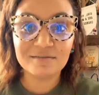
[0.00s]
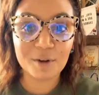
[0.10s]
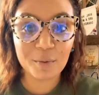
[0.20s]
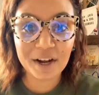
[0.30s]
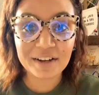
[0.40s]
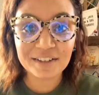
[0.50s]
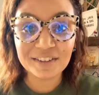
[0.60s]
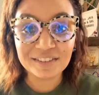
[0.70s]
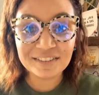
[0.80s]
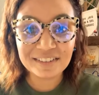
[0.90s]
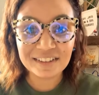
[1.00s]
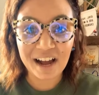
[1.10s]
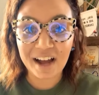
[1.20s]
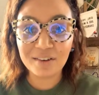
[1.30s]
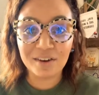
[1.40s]
What do we got to do?
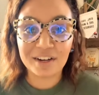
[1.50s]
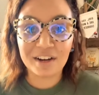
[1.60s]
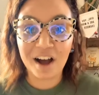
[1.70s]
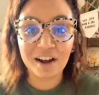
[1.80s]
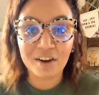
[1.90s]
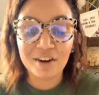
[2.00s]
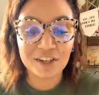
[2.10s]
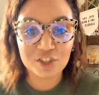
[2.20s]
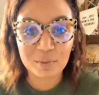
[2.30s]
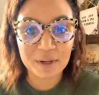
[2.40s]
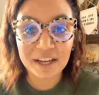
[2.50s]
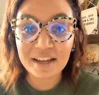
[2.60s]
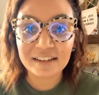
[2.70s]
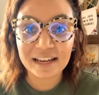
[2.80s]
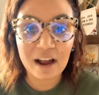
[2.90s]
I don't want to not go on a trip
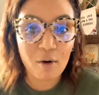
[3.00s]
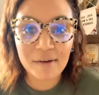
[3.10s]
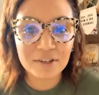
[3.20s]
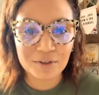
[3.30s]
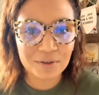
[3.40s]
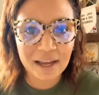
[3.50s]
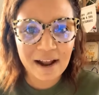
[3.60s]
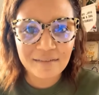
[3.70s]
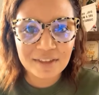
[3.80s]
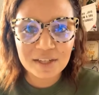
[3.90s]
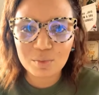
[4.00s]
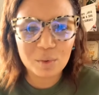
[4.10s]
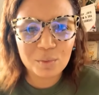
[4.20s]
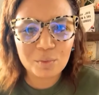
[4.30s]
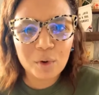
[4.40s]
again. How often do they have these?
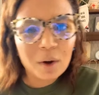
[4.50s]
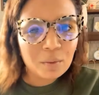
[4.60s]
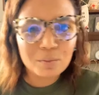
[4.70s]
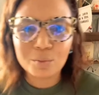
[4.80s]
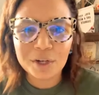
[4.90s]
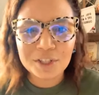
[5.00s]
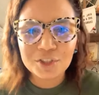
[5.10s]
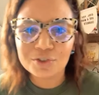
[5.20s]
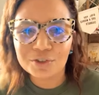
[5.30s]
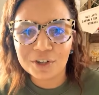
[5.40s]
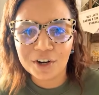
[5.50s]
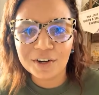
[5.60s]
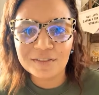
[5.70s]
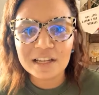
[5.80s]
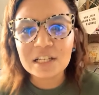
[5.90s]
What did you do to
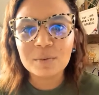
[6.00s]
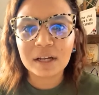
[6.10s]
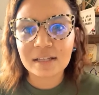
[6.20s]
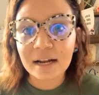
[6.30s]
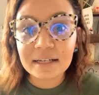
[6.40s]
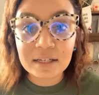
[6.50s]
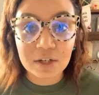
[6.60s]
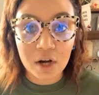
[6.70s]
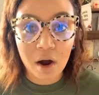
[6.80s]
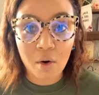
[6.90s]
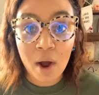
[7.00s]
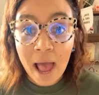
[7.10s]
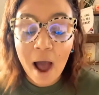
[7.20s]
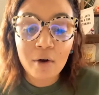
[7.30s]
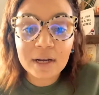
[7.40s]
earn this? Because I need to know,
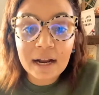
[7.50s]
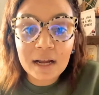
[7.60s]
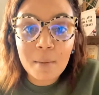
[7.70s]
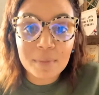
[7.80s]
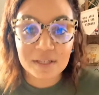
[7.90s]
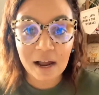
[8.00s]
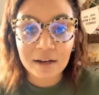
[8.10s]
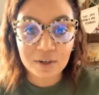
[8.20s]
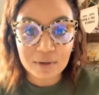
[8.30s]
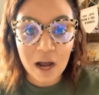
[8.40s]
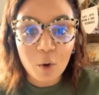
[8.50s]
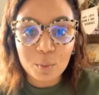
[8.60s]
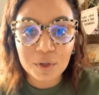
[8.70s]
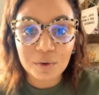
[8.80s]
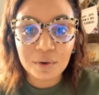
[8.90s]
how can I come beside you and
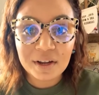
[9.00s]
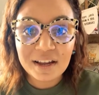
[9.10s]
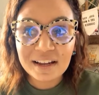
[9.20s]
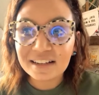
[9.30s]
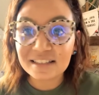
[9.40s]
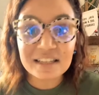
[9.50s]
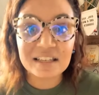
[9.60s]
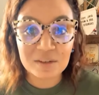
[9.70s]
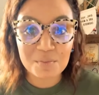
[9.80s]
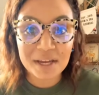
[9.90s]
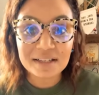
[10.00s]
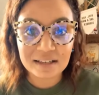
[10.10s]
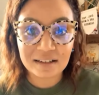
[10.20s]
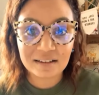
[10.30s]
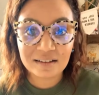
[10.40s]
help you? Because this is
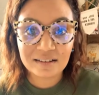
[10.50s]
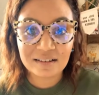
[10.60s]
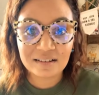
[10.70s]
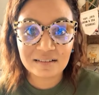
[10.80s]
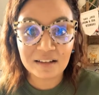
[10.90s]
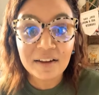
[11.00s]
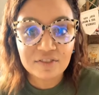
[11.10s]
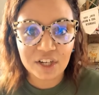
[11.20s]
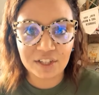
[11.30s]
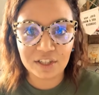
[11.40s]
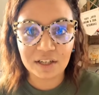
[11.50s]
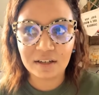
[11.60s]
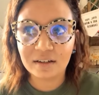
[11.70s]
amazing. Life-changing.